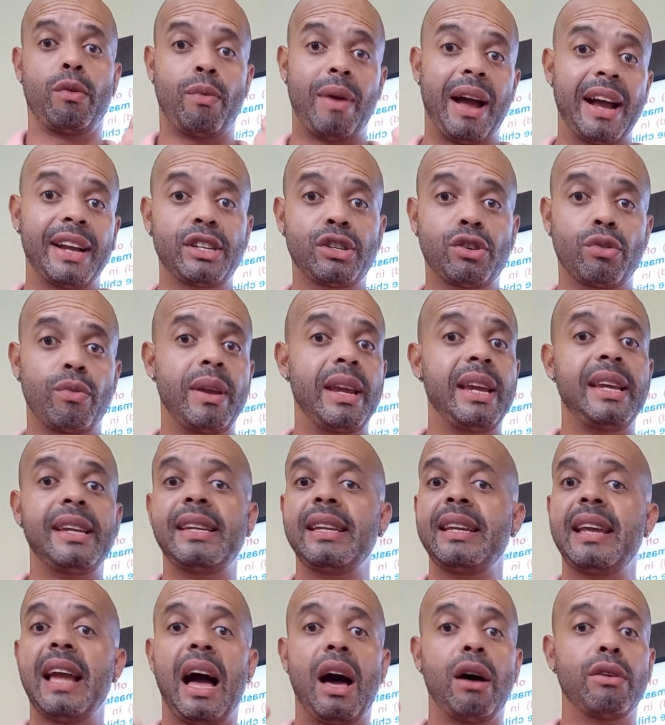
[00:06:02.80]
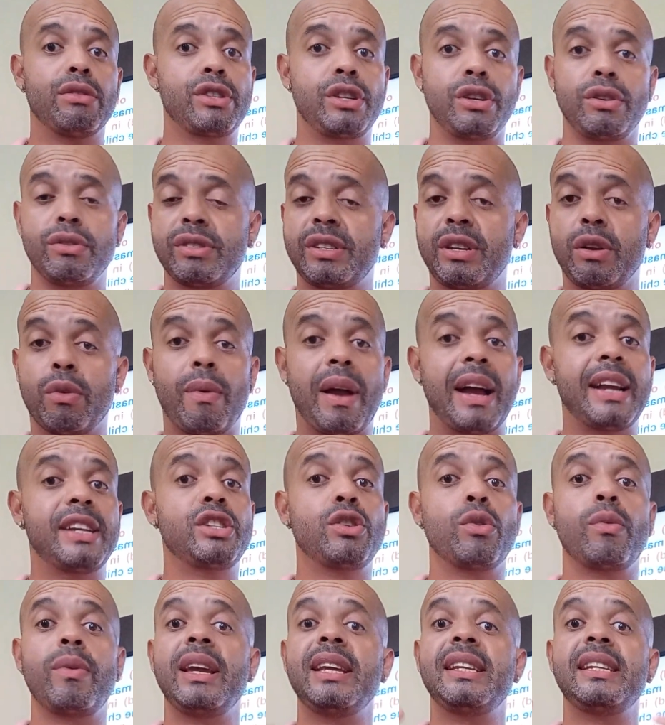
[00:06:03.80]
right reading, how to use the right
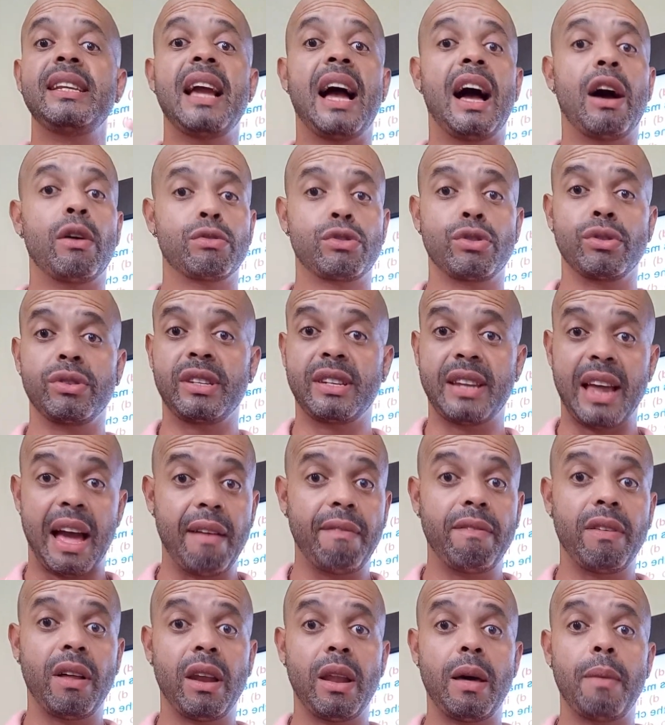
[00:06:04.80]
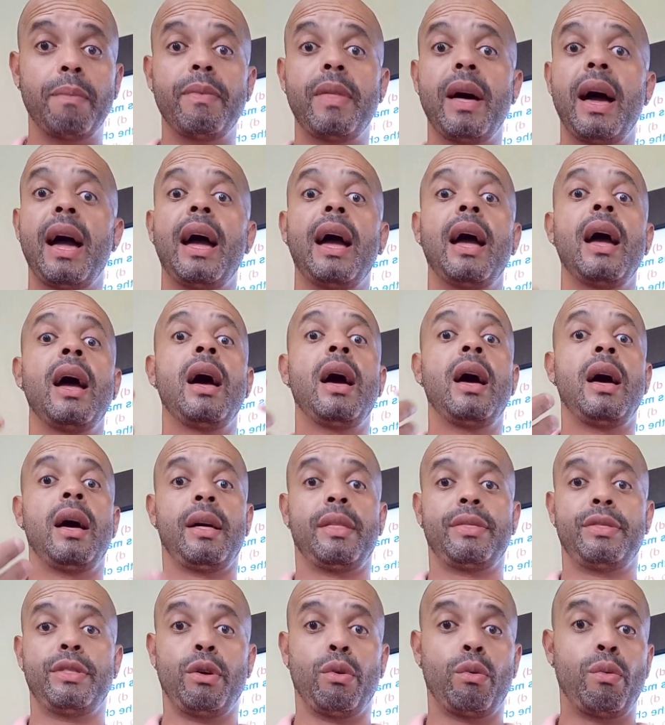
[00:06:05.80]
reading, how to develop that,
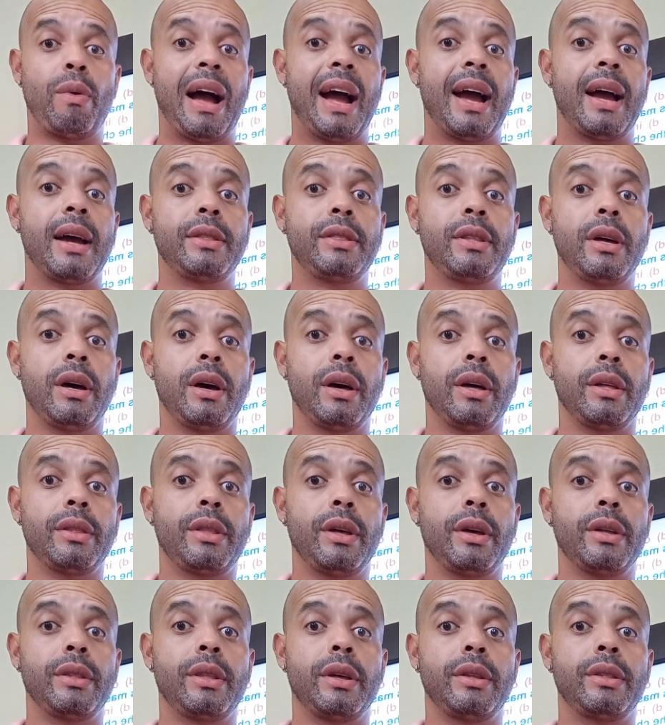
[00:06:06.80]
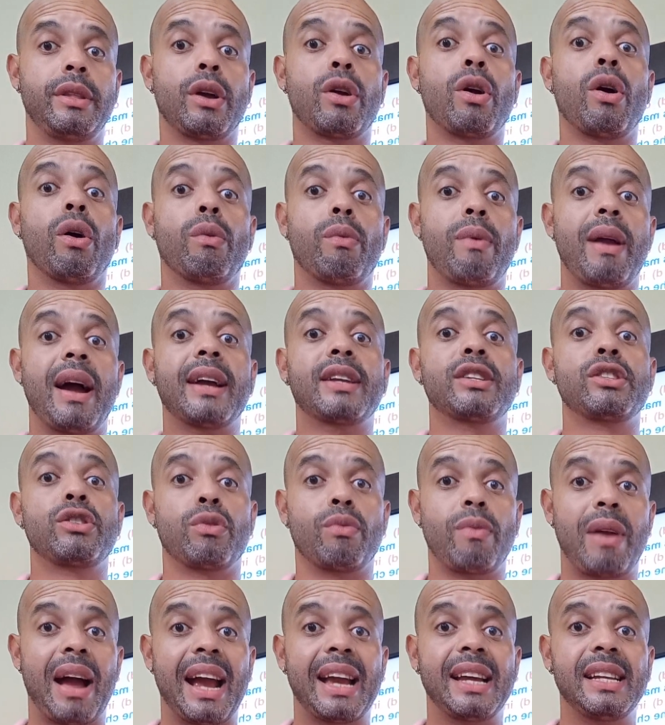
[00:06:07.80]
the right, the correct
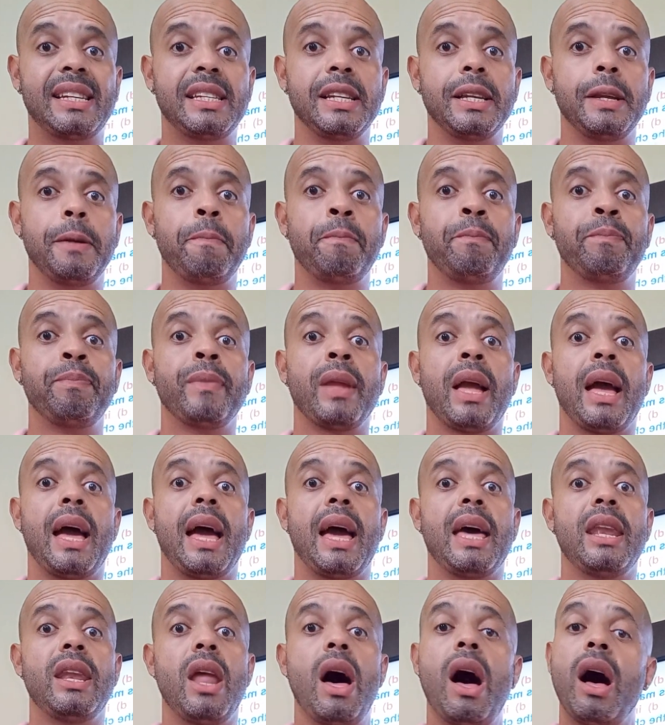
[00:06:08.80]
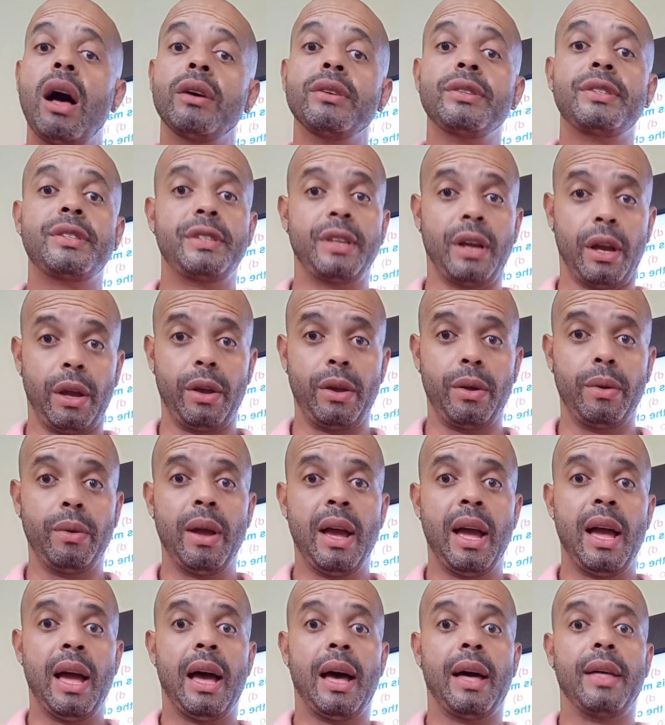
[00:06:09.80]
writing, and also
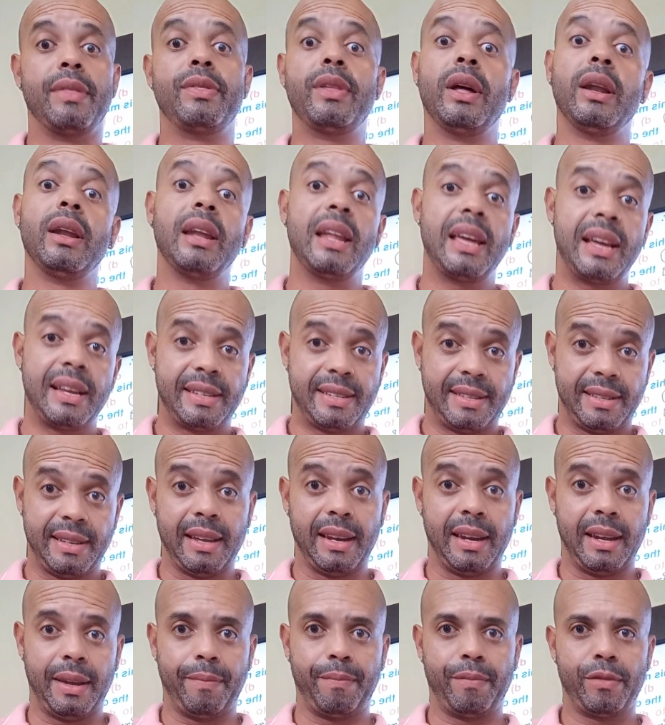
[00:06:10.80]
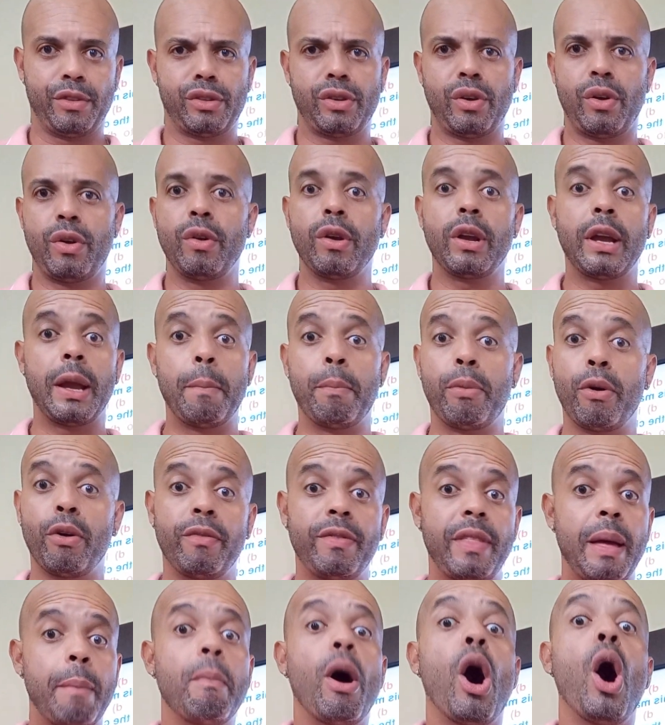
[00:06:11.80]
the listening, so you can
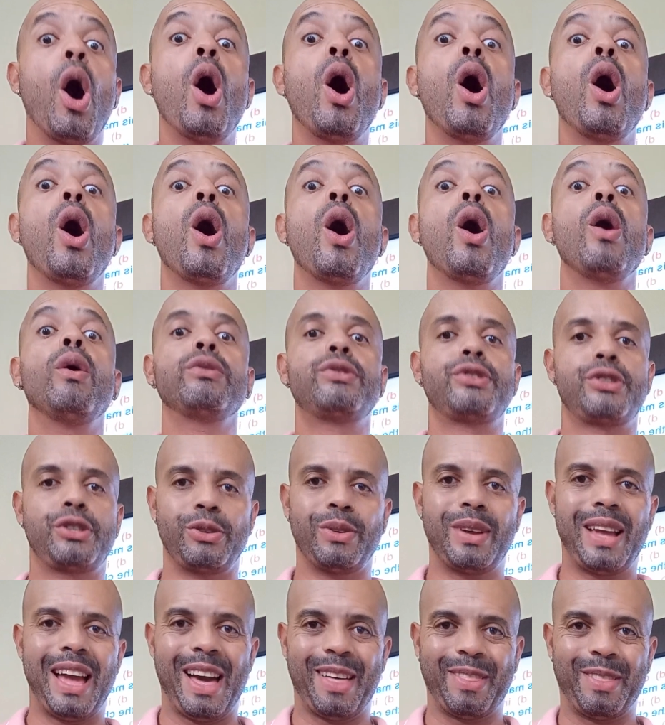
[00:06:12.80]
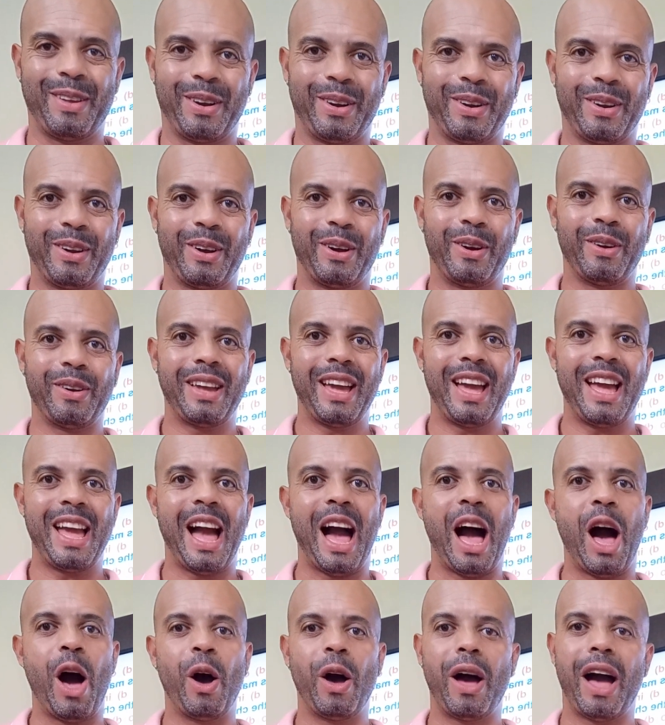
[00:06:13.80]
improve them all together. Okay,
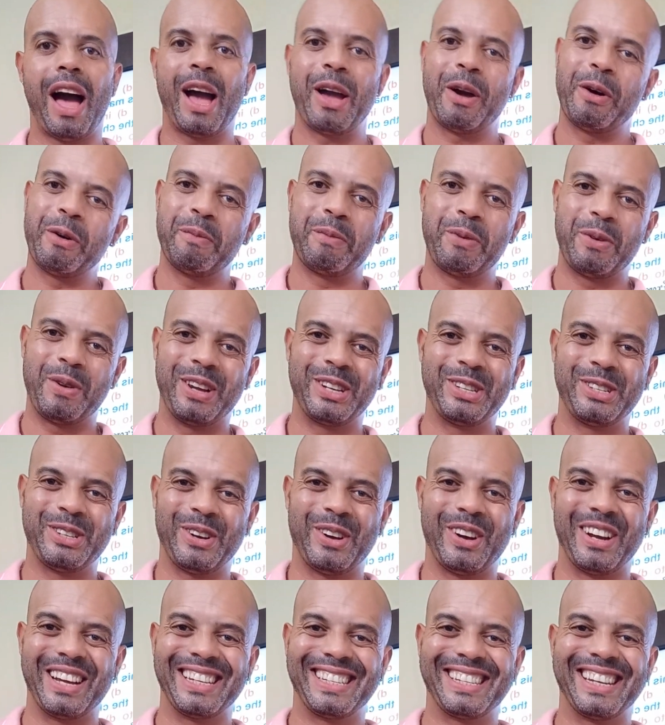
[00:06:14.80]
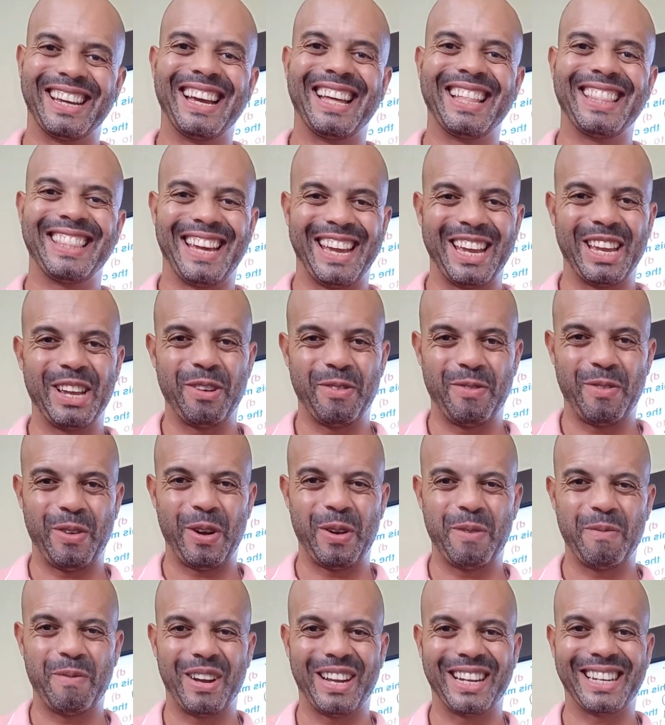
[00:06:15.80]
I hope you enjoyed. Thank you
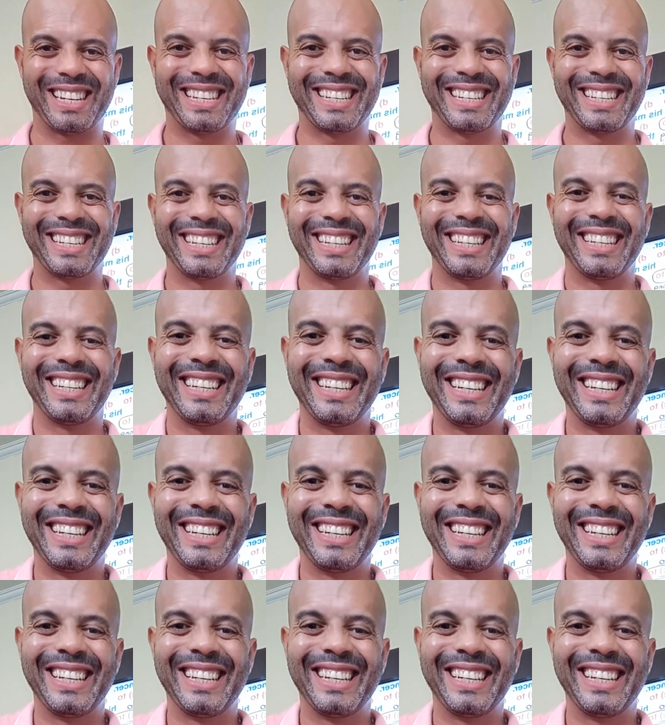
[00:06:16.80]
very much.